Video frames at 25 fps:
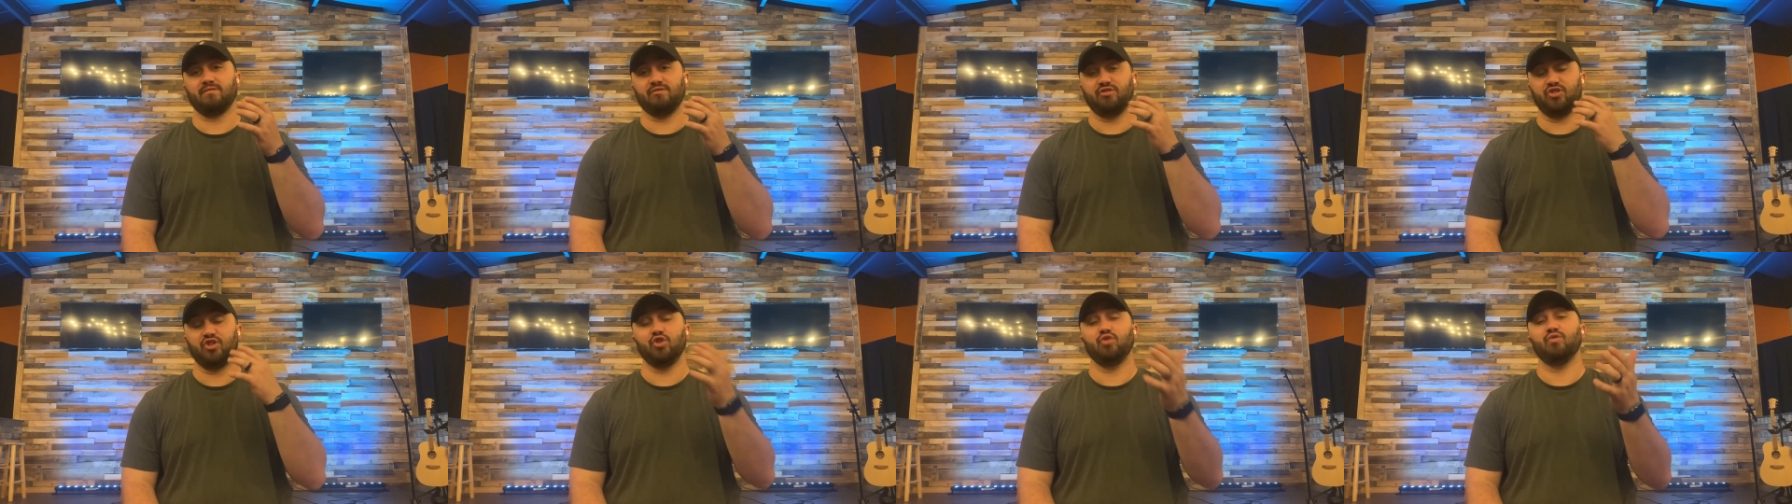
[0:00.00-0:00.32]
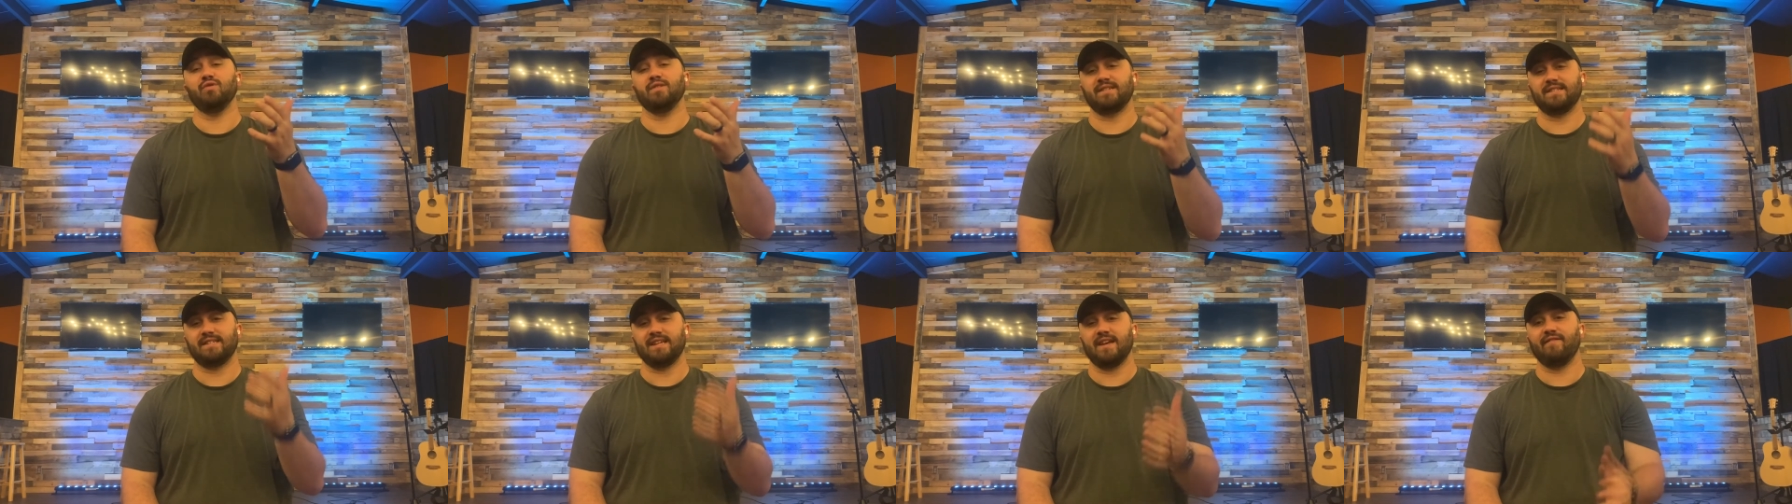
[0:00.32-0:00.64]

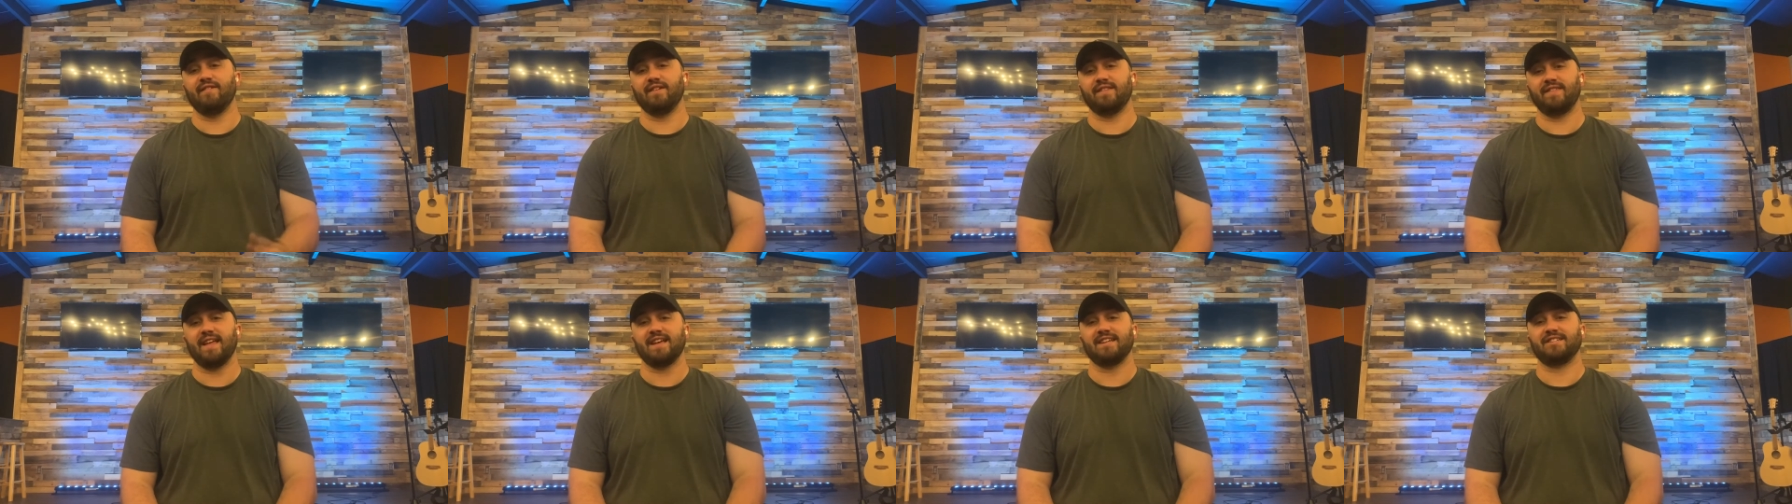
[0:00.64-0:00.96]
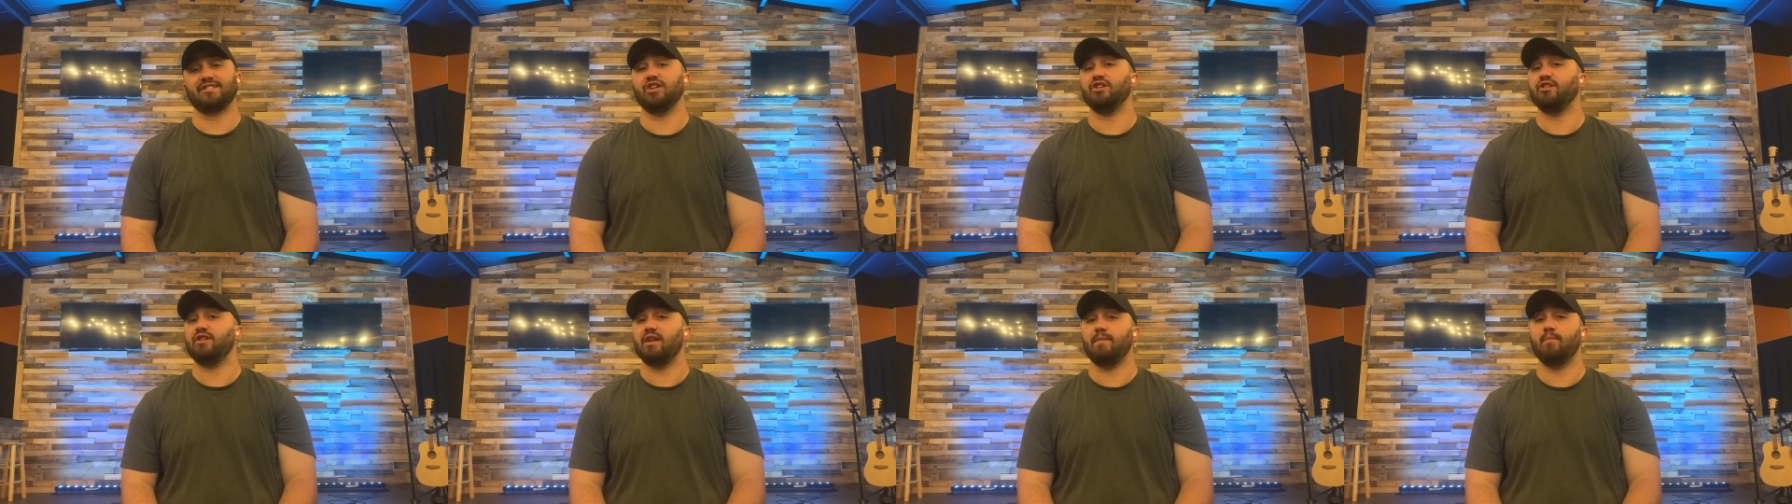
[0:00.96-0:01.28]
June the 7th, that
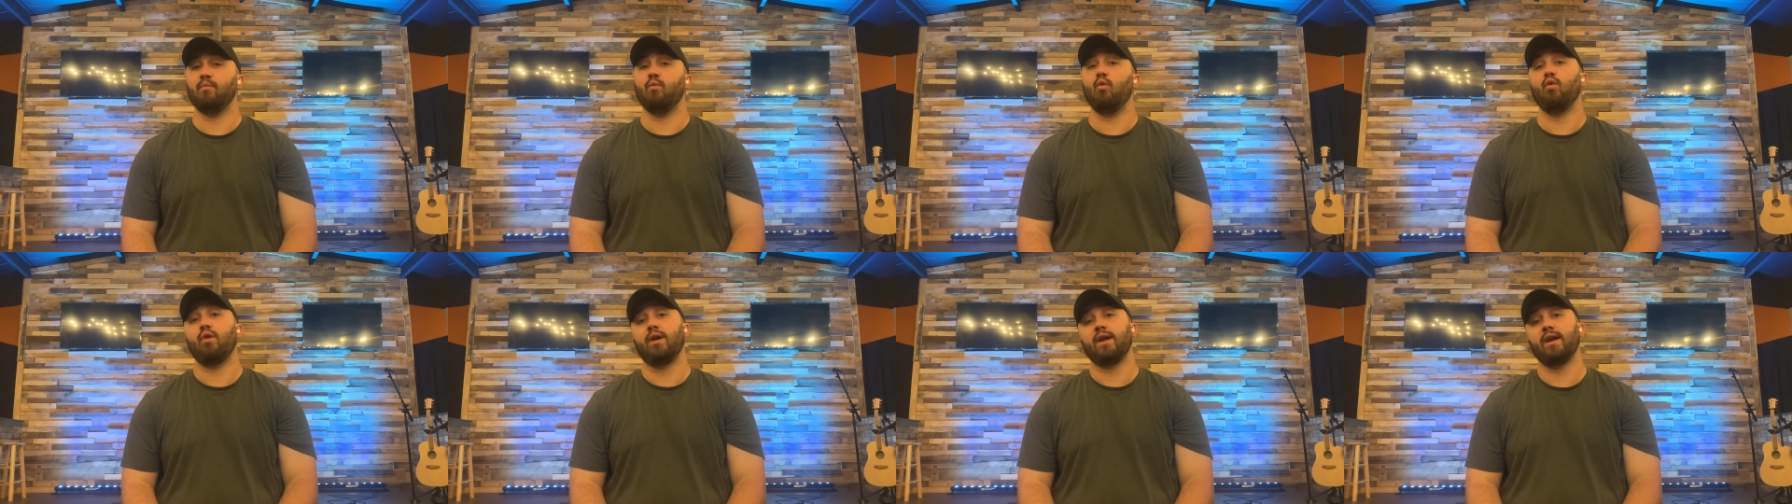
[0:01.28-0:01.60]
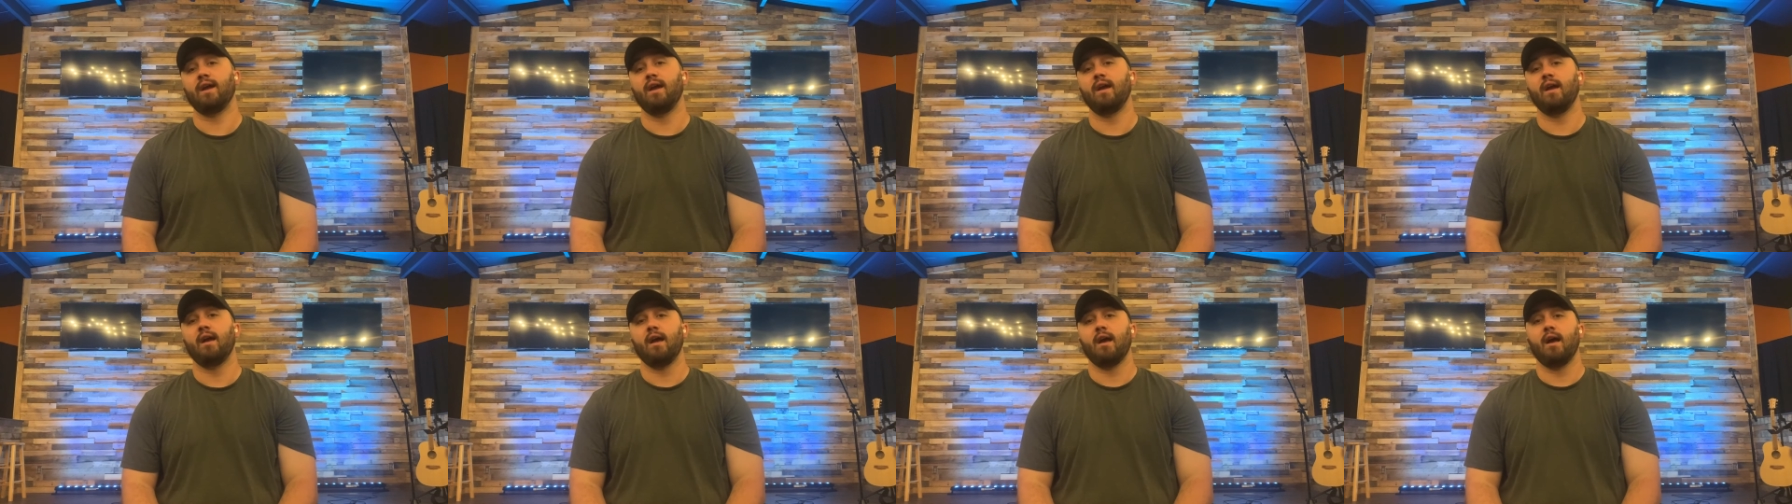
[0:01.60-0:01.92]
Sunday morning.